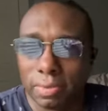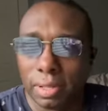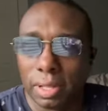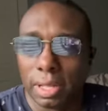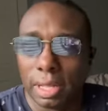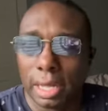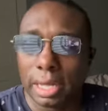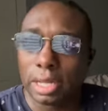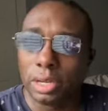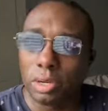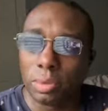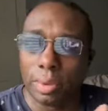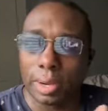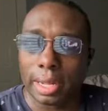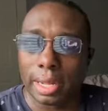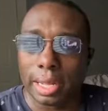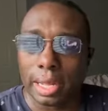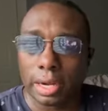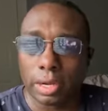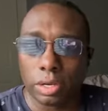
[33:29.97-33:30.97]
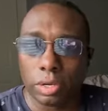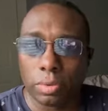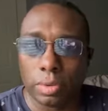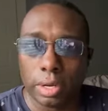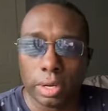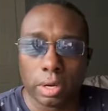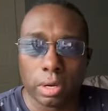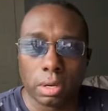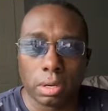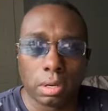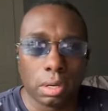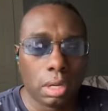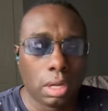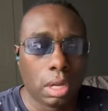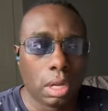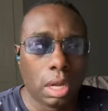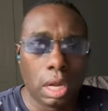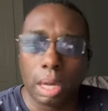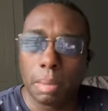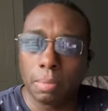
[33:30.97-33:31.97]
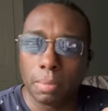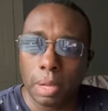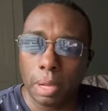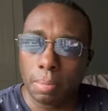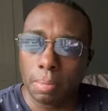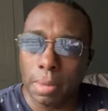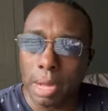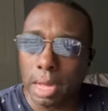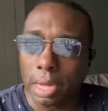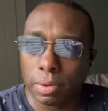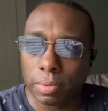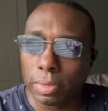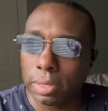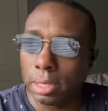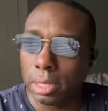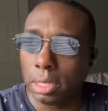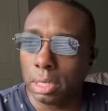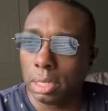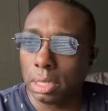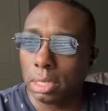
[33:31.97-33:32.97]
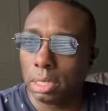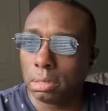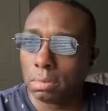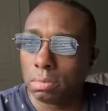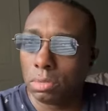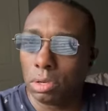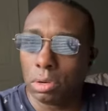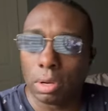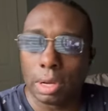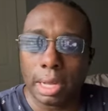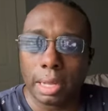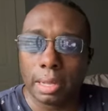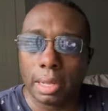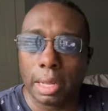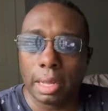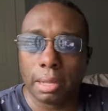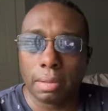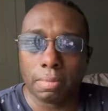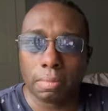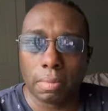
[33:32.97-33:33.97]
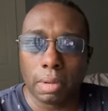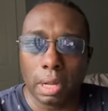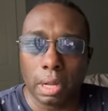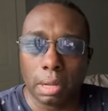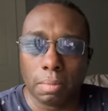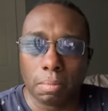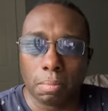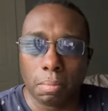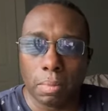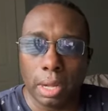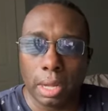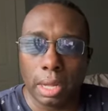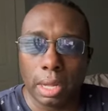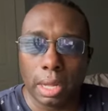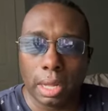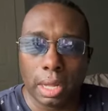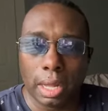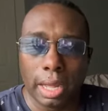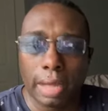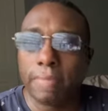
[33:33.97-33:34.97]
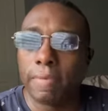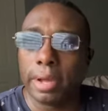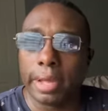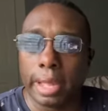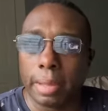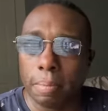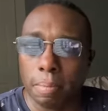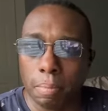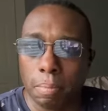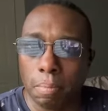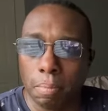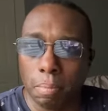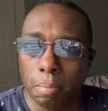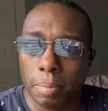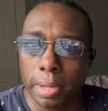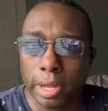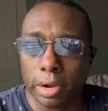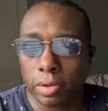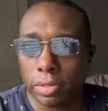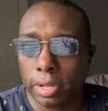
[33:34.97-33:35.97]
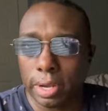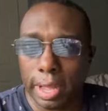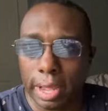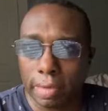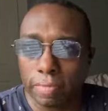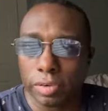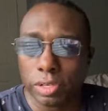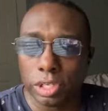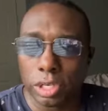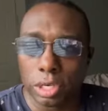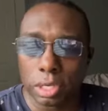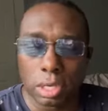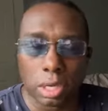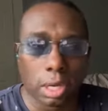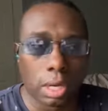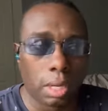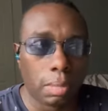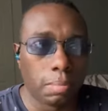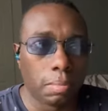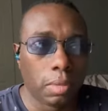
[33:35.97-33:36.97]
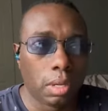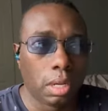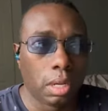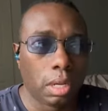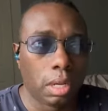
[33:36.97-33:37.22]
I can do what I got to do here. I'm moderately, I have a better than average income.